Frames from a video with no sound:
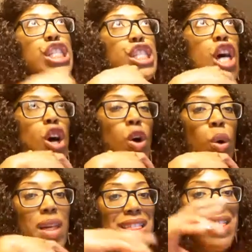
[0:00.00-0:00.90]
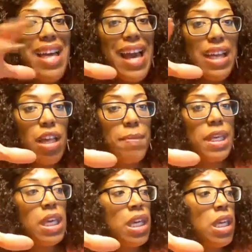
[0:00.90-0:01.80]
So that could
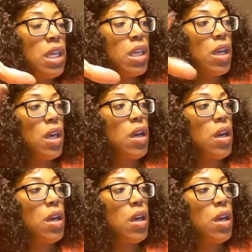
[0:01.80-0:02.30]
be